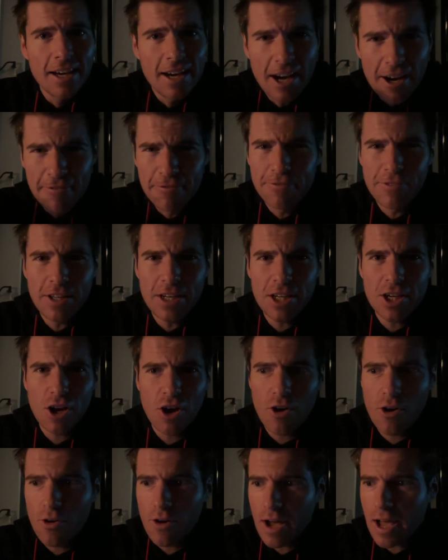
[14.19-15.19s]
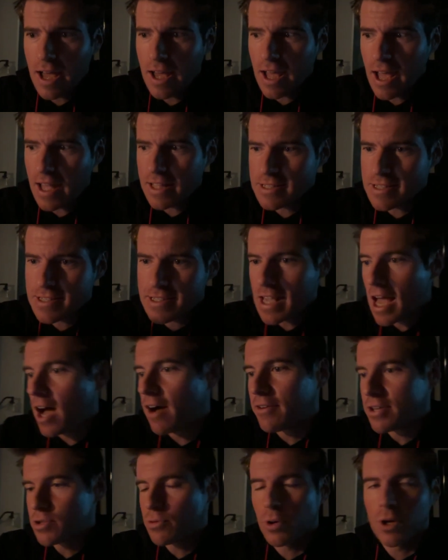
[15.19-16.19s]
a video and
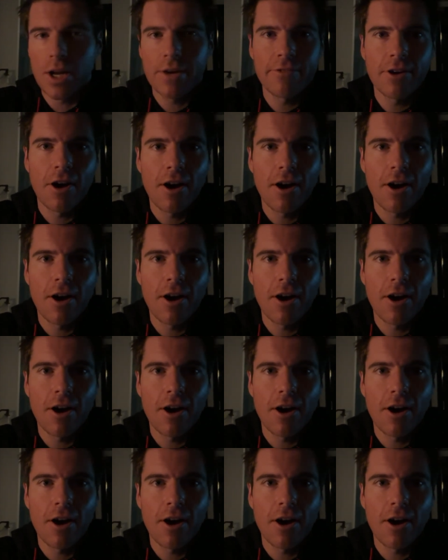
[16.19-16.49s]
salvage whatever